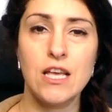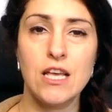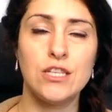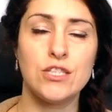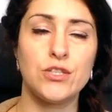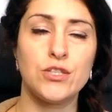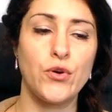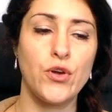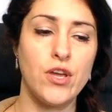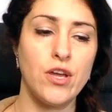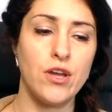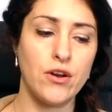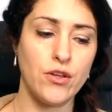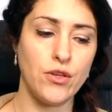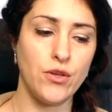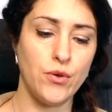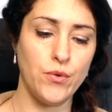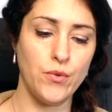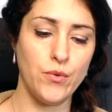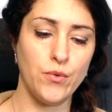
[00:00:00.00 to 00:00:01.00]
So here
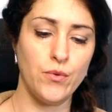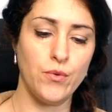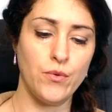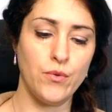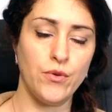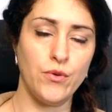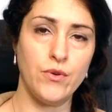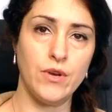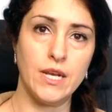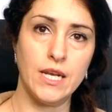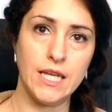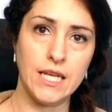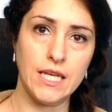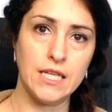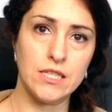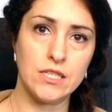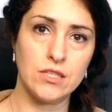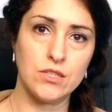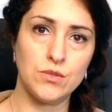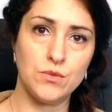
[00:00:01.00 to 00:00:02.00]
you
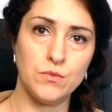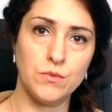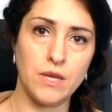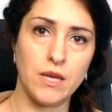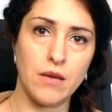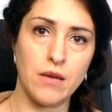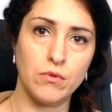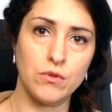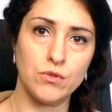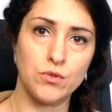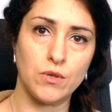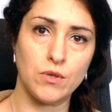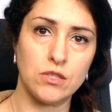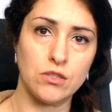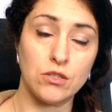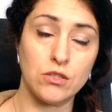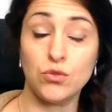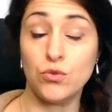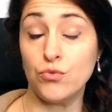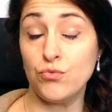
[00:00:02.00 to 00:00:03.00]
need to be able
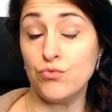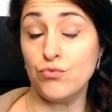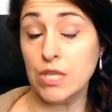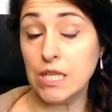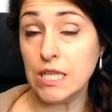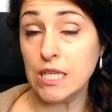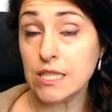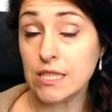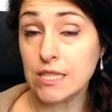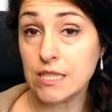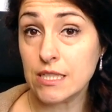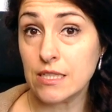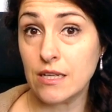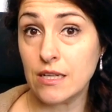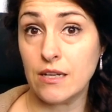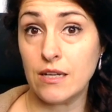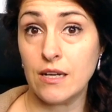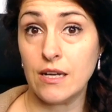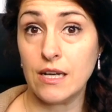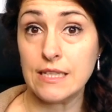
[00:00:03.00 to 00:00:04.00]
to read
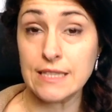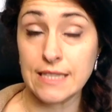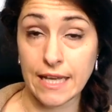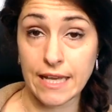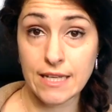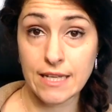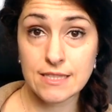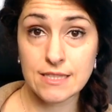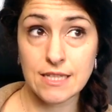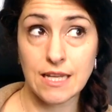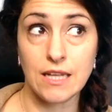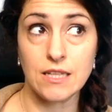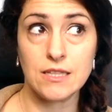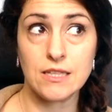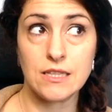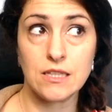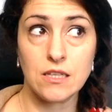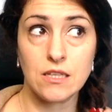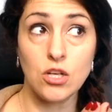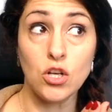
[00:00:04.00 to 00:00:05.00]
a text, a
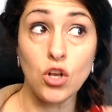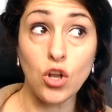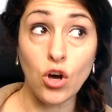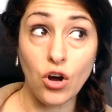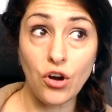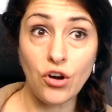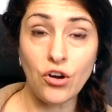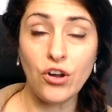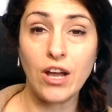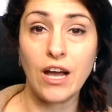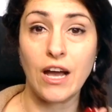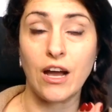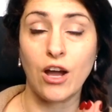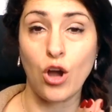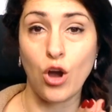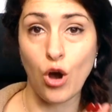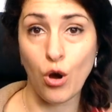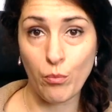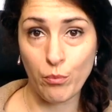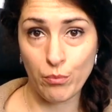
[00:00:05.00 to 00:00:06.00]
long
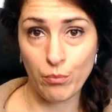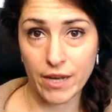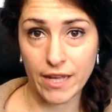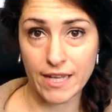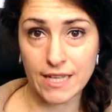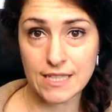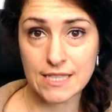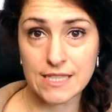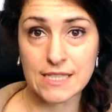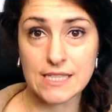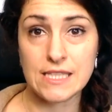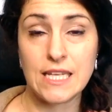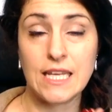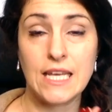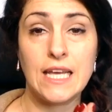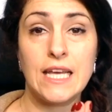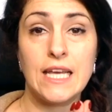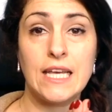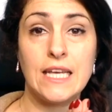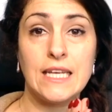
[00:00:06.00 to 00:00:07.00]
and complex
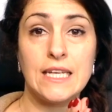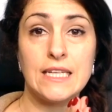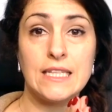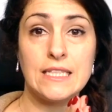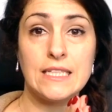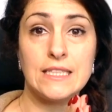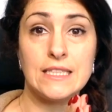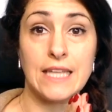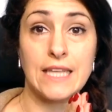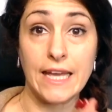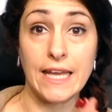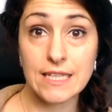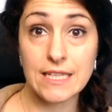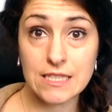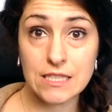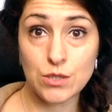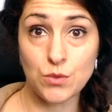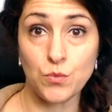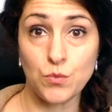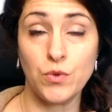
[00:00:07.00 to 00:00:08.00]

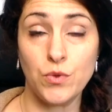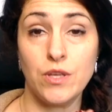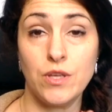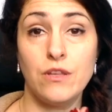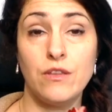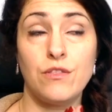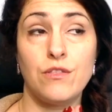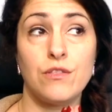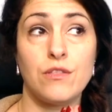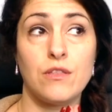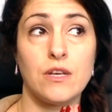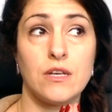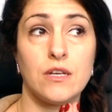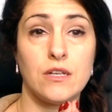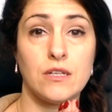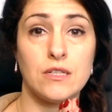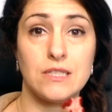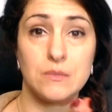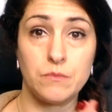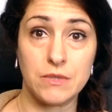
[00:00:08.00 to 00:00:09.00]
text with
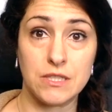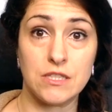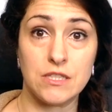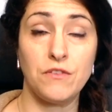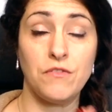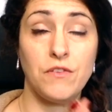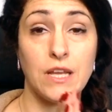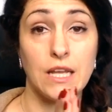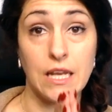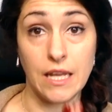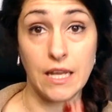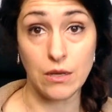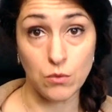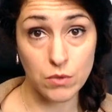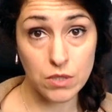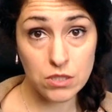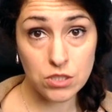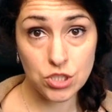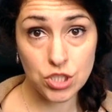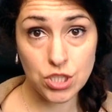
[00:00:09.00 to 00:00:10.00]
a specific
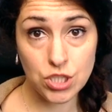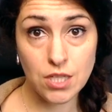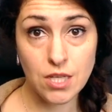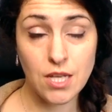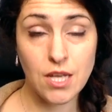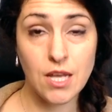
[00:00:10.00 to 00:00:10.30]
language,